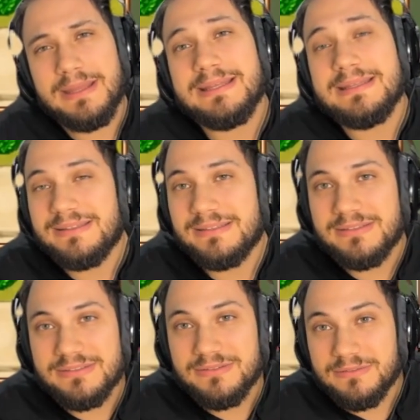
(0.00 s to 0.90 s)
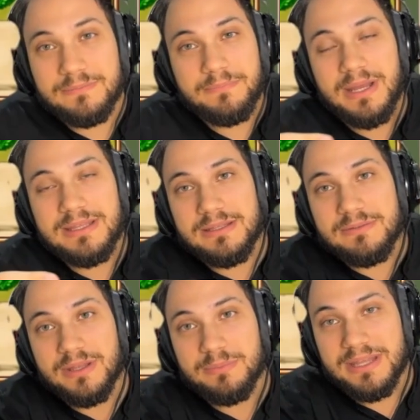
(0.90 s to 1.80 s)
It's right at
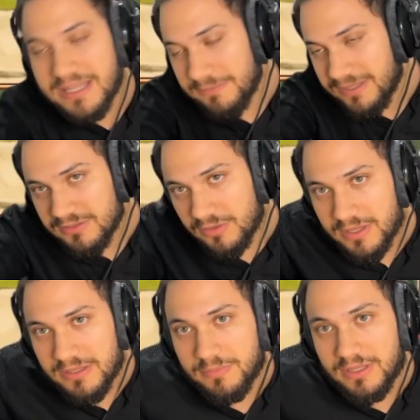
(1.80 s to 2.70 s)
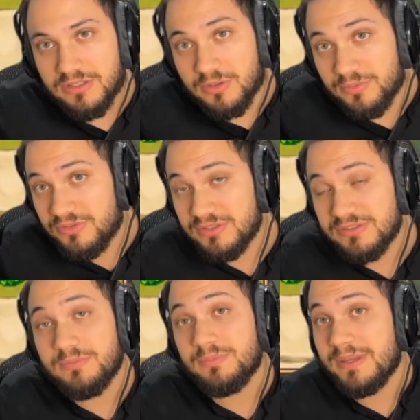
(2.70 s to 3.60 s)
the very beginning, but it's already bringing you
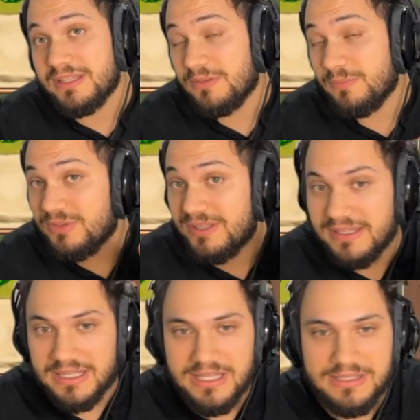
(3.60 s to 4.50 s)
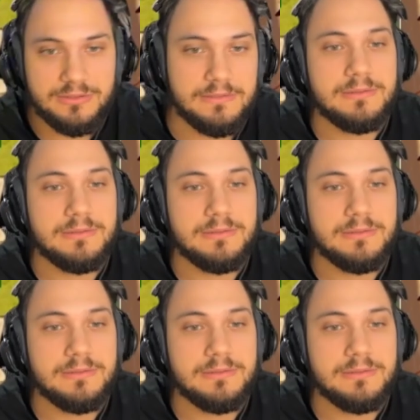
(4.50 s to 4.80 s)
opportunities to put money in your pocket and get ahead.